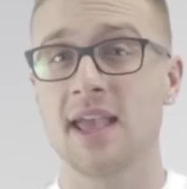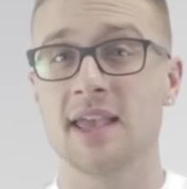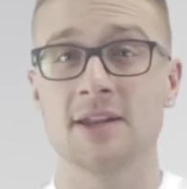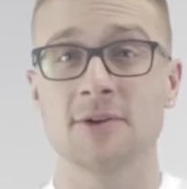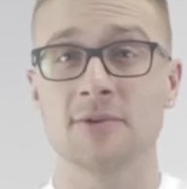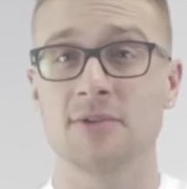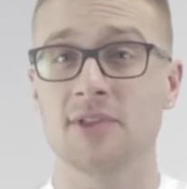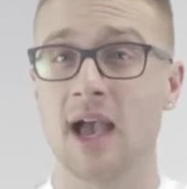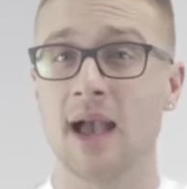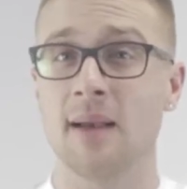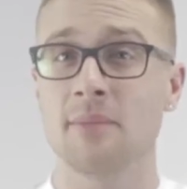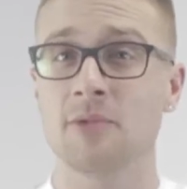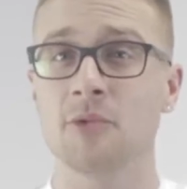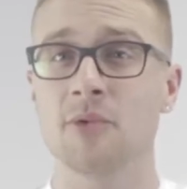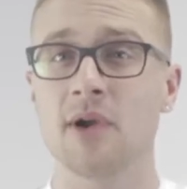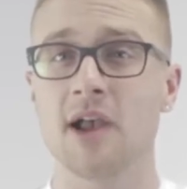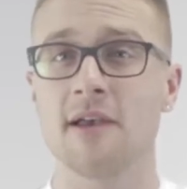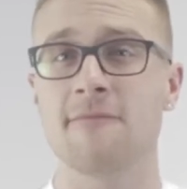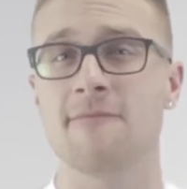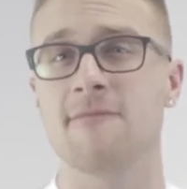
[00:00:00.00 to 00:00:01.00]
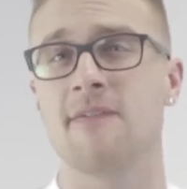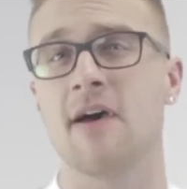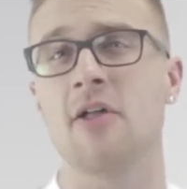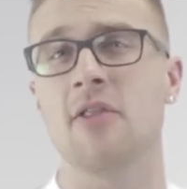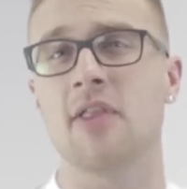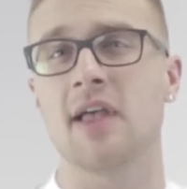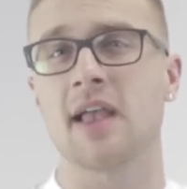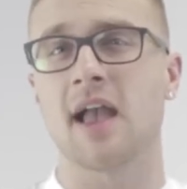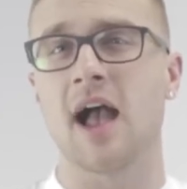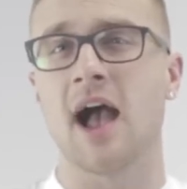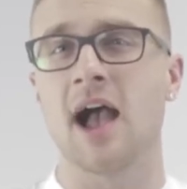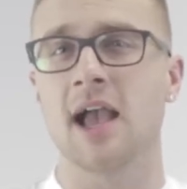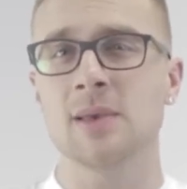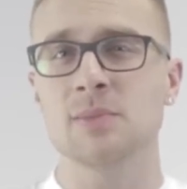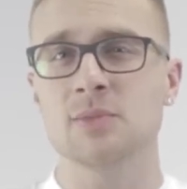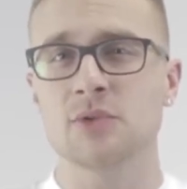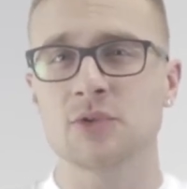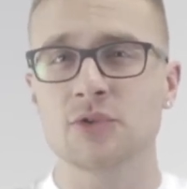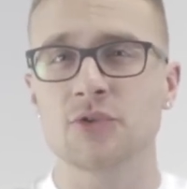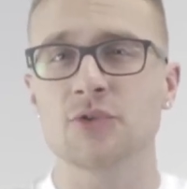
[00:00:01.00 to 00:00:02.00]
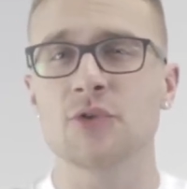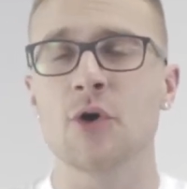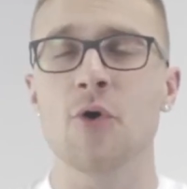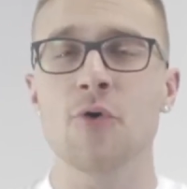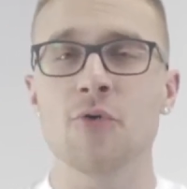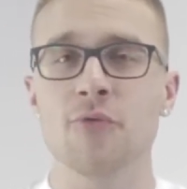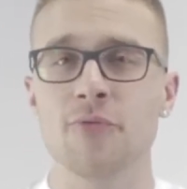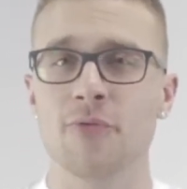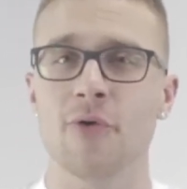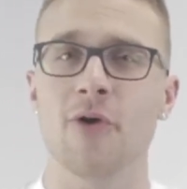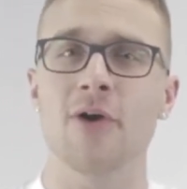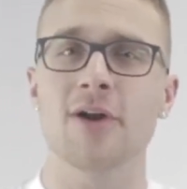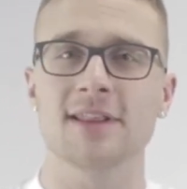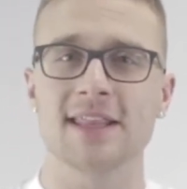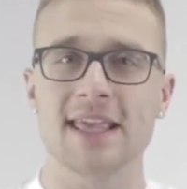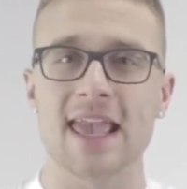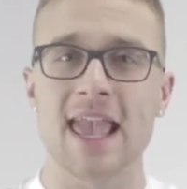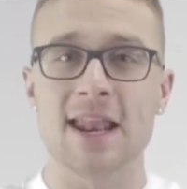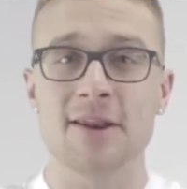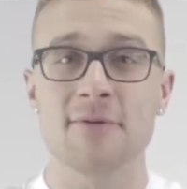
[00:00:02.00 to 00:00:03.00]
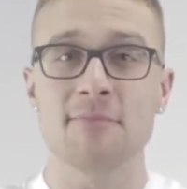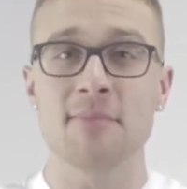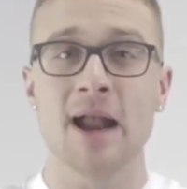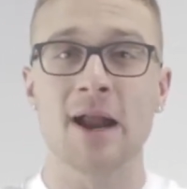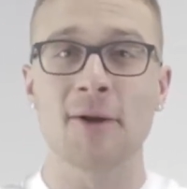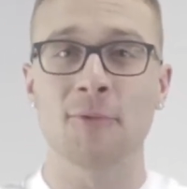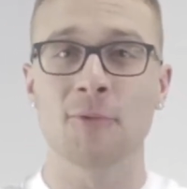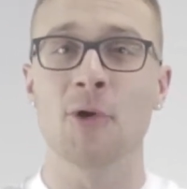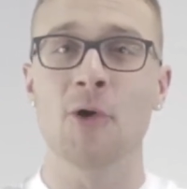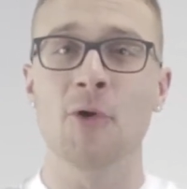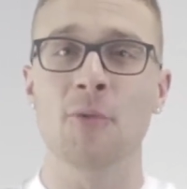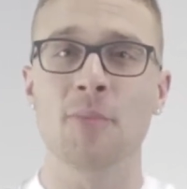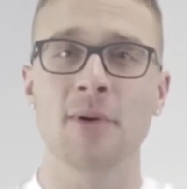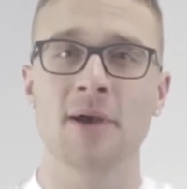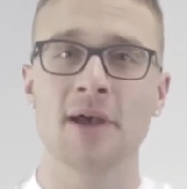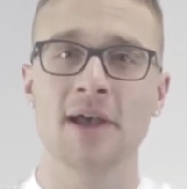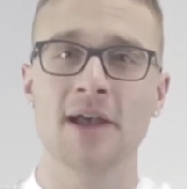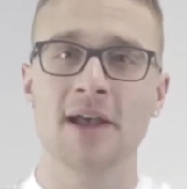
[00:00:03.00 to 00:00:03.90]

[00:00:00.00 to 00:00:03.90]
You know, times where I felt like I am so far at the end of my rope